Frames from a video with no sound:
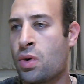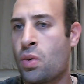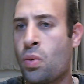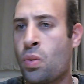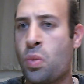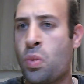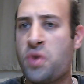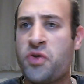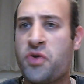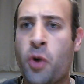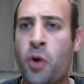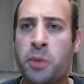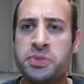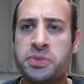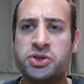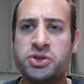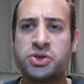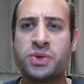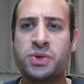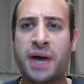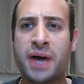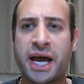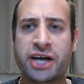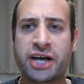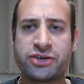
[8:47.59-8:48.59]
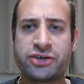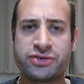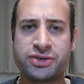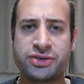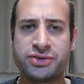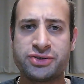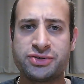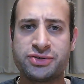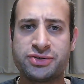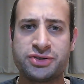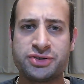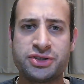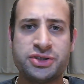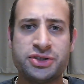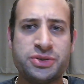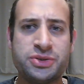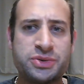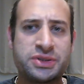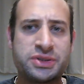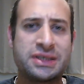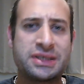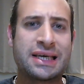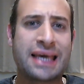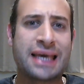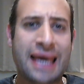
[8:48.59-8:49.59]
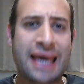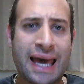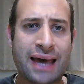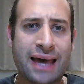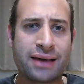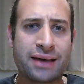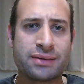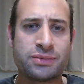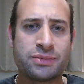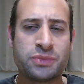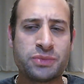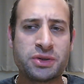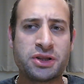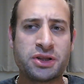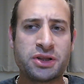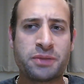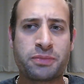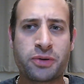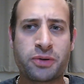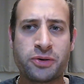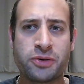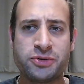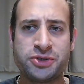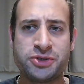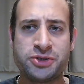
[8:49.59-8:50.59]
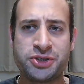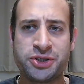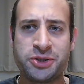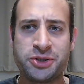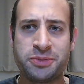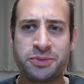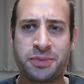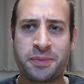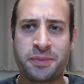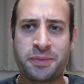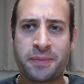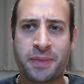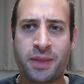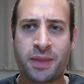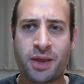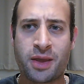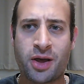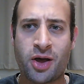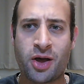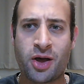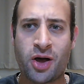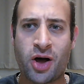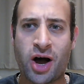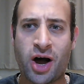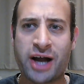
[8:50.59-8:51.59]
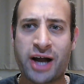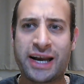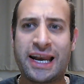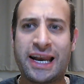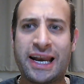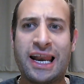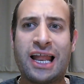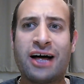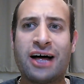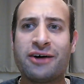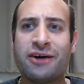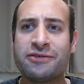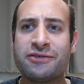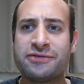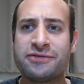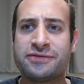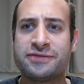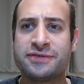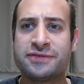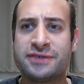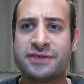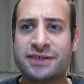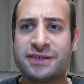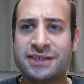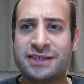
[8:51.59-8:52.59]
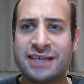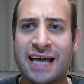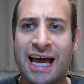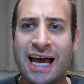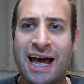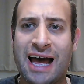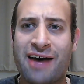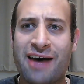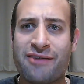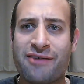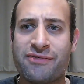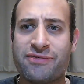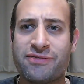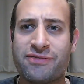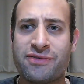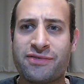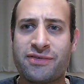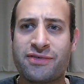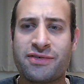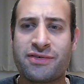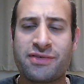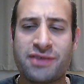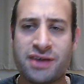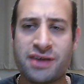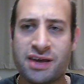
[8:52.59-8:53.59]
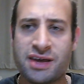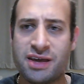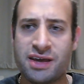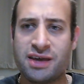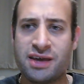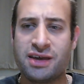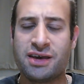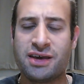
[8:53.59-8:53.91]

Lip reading: With optional extras that you can get with the ProTube, I'd love to have the